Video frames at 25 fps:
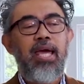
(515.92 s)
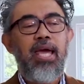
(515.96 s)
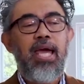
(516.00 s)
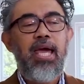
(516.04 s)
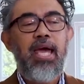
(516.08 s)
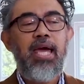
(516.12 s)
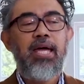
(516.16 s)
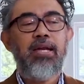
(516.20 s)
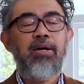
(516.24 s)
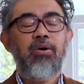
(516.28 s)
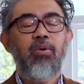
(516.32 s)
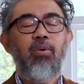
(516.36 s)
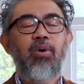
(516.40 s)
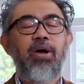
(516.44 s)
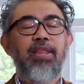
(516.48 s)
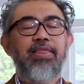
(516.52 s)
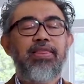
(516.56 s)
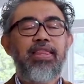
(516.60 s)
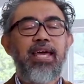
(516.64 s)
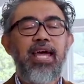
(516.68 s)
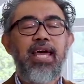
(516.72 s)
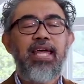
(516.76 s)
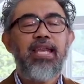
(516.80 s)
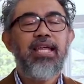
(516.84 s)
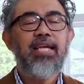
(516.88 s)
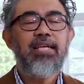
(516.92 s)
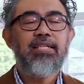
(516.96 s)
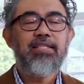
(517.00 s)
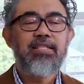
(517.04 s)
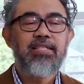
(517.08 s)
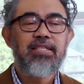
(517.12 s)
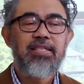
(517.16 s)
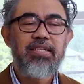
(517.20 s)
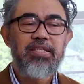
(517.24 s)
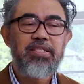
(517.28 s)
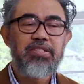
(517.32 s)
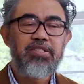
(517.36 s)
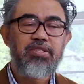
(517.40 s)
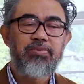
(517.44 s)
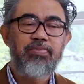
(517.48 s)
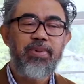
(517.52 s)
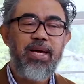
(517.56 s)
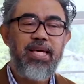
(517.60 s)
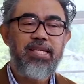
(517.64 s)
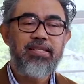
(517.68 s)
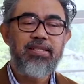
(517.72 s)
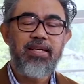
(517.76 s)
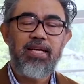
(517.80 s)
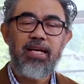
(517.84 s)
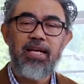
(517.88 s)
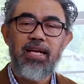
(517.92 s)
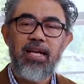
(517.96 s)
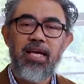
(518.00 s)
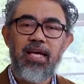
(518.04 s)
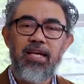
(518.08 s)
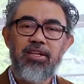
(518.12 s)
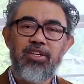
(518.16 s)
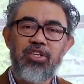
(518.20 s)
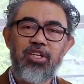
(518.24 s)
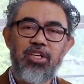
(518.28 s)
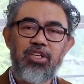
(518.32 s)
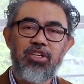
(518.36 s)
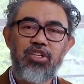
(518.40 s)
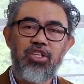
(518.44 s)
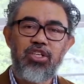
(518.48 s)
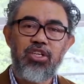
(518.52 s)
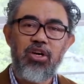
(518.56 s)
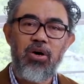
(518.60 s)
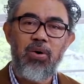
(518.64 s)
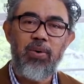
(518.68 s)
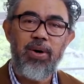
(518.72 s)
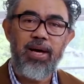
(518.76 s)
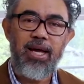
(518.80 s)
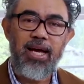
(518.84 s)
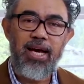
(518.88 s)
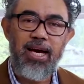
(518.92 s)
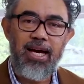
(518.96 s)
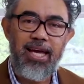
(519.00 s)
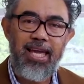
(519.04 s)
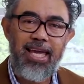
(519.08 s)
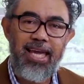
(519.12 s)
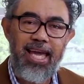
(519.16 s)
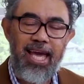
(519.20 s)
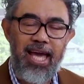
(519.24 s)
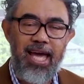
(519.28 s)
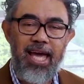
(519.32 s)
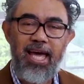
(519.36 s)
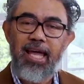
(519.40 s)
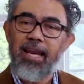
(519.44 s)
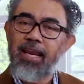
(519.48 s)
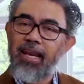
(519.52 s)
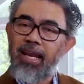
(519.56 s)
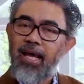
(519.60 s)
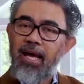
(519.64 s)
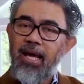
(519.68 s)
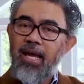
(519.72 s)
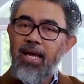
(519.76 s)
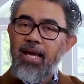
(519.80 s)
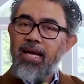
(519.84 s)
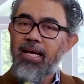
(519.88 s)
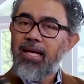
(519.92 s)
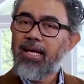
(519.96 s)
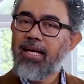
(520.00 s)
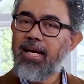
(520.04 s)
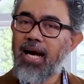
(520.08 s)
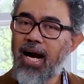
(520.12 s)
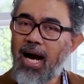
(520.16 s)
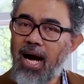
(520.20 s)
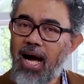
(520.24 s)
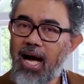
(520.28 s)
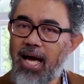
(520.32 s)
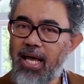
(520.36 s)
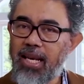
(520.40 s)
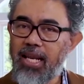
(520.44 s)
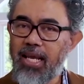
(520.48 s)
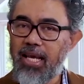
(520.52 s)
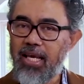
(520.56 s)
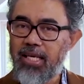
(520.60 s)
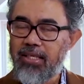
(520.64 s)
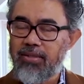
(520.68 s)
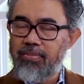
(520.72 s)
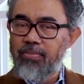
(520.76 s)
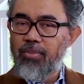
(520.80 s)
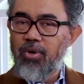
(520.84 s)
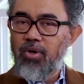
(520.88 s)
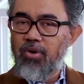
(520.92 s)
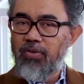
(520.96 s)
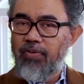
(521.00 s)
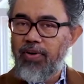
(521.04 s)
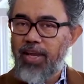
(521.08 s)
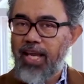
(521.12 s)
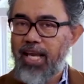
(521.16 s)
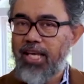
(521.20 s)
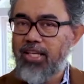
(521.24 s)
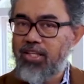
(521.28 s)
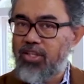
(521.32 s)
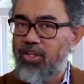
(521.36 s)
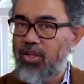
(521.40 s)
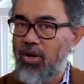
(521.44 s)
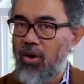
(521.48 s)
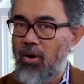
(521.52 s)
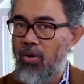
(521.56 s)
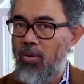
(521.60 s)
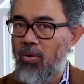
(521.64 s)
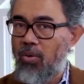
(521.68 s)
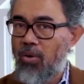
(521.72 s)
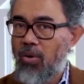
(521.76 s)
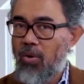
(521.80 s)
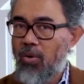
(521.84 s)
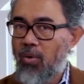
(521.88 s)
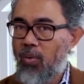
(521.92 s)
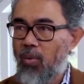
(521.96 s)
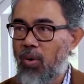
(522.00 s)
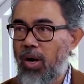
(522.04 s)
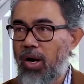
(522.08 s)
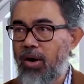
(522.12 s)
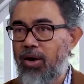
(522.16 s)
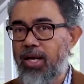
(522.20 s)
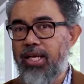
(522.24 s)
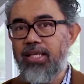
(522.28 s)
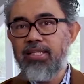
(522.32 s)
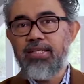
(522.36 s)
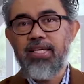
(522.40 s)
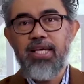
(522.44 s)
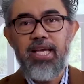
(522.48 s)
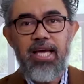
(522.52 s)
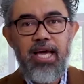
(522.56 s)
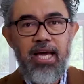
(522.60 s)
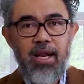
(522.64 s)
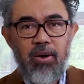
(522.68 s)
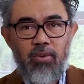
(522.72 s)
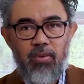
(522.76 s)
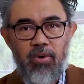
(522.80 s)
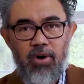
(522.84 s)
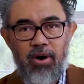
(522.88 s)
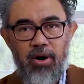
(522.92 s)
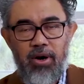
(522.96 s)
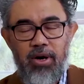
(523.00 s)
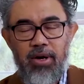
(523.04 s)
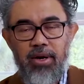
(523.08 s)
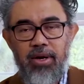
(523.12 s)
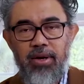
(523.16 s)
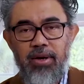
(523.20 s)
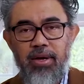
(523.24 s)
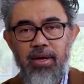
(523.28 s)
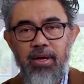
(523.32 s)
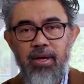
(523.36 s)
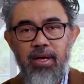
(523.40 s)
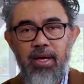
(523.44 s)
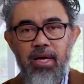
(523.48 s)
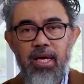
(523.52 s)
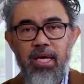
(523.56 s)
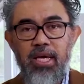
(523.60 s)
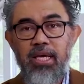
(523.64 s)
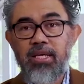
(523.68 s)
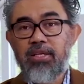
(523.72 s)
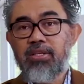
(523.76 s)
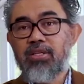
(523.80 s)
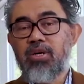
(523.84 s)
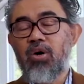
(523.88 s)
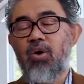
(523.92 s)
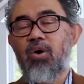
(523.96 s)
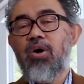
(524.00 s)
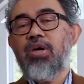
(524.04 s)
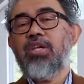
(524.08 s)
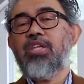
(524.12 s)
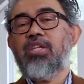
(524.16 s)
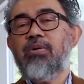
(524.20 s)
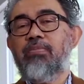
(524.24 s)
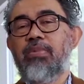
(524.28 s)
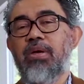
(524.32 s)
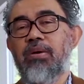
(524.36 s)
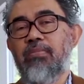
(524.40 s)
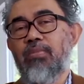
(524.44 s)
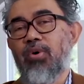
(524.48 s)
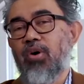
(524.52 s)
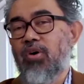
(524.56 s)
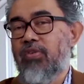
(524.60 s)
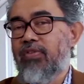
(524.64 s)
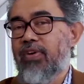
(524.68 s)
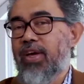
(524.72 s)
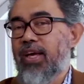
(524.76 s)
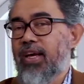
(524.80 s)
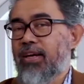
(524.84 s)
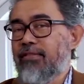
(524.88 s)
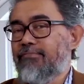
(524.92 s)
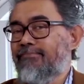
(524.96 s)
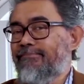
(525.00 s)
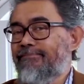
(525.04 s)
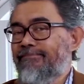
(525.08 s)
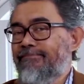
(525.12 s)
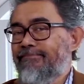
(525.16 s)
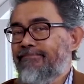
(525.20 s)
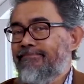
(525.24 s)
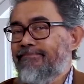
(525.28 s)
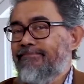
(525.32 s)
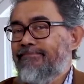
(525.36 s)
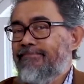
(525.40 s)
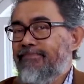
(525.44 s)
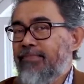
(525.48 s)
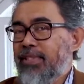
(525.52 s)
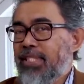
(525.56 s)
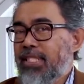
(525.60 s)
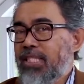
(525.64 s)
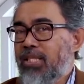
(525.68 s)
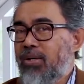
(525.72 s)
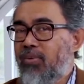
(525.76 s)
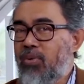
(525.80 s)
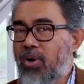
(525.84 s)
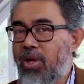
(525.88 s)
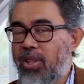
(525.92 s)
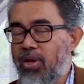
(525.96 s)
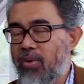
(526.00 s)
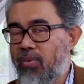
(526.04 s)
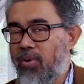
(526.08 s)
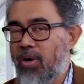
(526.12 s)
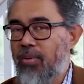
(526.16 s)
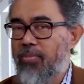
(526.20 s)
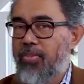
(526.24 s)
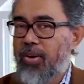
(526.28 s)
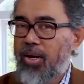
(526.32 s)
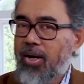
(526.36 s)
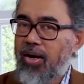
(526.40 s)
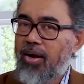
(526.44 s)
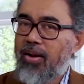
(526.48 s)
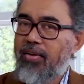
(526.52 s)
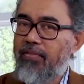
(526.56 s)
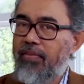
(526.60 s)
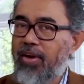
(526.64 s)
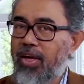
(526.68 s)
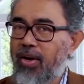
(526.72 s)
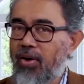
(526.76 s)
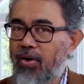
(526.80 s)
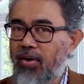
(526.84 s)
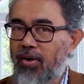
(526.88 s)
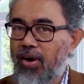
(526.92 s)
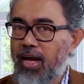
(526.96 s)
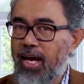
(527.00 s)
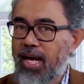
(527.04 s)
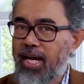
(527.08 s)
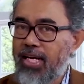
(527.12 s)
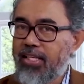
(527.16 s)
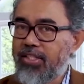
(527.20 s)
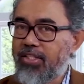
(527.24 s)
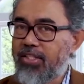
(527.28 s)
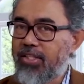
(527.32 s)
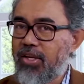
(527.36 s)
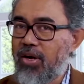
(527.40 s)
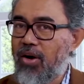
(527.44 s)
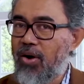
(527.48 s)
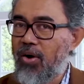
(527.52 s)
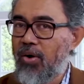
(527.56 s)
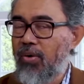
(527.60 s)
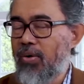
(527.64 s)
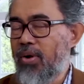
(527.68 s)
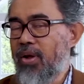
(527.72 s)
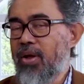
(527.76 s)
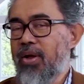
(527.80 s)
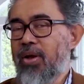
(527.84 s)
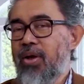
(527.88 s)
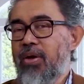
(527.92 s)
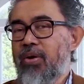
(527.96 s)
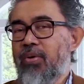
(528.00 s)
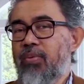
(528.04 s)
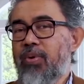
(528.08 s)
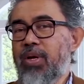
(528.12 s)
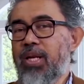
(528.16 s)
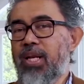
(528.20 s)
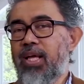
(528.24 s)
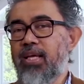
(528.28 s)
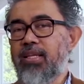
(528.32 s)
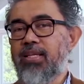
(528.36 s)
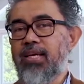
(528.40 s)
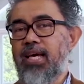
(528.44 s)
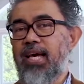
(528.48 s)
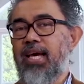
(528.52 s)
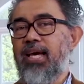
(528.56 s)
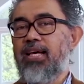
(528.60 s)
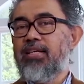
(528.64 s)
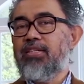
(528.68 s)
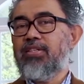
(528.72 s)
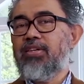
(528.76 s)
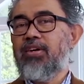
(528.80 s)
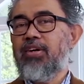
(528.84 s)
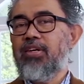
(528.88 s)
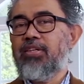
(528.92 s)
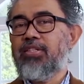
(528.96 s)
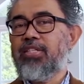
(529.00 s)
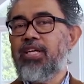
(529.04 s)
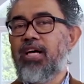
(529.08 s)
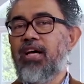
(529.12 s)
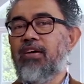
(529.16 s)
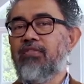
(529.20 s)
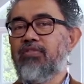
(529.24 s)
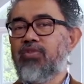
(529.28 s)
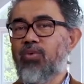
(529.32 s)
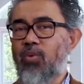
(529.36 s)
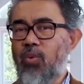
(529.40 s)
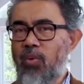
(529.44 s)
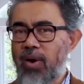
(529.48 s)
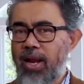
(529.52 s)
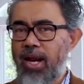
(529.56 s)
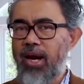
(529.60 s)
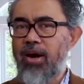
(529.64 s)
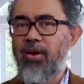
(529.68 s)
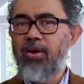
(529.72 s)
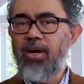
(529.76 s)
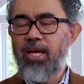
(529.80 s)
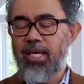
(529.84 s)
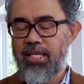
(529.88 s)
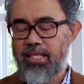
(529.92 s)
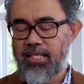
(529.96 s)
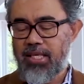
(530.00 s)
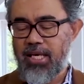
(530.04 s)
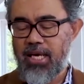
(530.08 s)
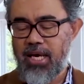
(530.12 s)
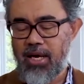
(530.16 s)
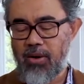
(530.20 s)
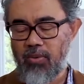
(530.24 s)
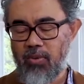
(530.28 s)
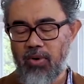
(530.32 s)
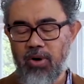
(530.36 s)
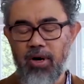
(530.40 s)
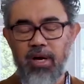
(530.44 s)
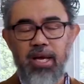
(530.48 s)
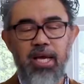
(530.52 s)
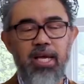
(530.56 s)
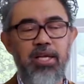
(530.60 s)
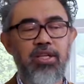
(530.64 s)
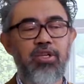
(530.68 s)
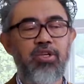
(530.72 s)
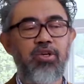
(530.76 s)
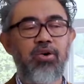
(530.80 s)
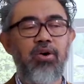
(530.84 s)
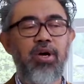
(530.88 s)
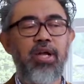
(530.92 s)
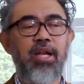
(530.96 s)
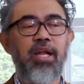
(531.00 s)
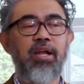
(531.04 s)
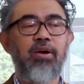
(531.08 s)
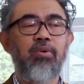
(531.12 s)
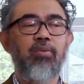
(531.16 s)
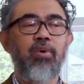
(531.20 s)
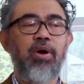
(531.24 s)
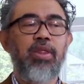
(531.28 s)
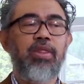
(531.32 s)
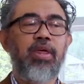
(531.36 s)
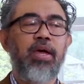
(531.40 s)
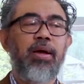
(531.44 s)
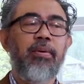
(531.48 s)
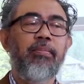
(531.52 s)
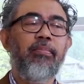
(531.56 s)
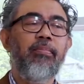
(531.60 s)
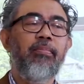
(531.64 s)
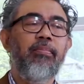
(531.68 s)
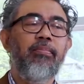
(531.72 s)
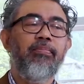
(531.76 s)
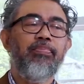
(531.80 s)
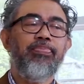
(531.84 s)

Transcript: And what that is, is it's basically just showing again, God is moving. And so, where is He at work? He's going to be moving whether we're part of it or not. So, we need to ask ourselves, where is He at work and join in with Him?